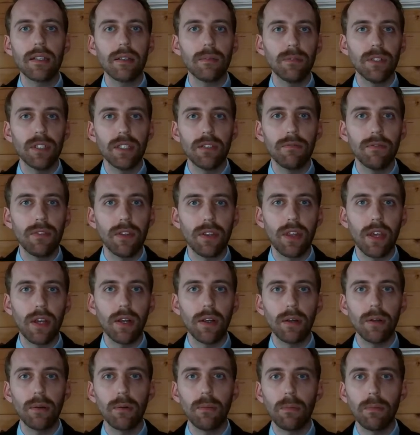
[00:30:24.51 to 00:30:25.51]
They believe that
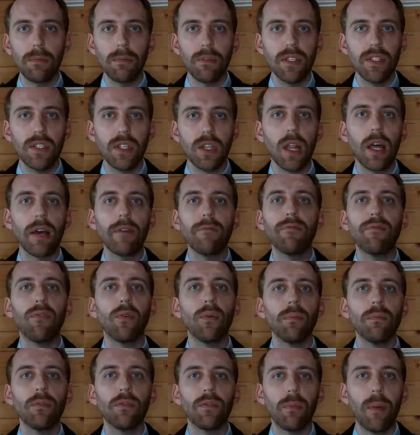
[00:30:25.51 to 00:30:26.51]
they're these life
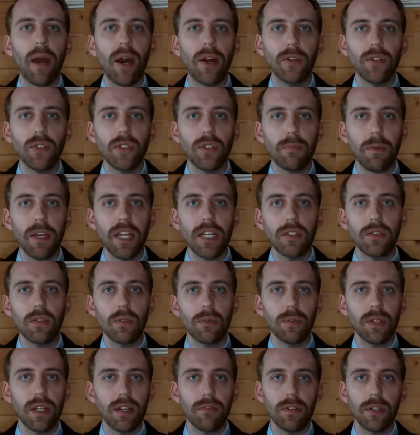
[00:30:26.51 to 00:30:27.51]
forms from outer space
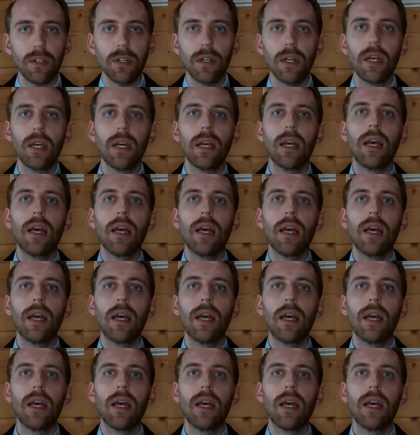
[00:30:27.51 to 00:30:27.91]
or whatever.